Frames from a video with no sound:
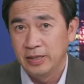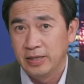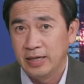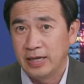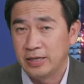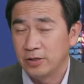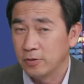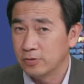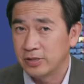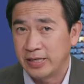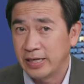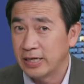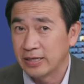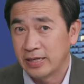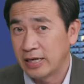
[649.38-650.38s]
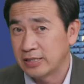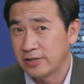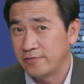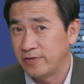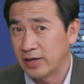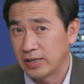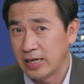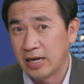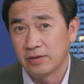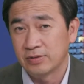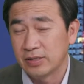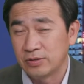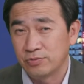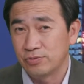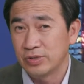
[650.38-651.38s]
And those data, as he found out,
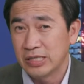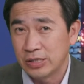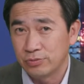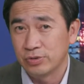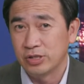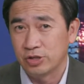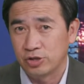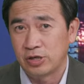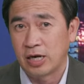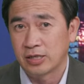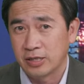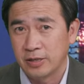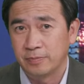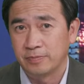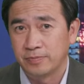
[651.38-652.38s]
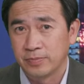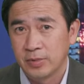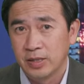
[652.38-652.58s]
that really, really shocked him.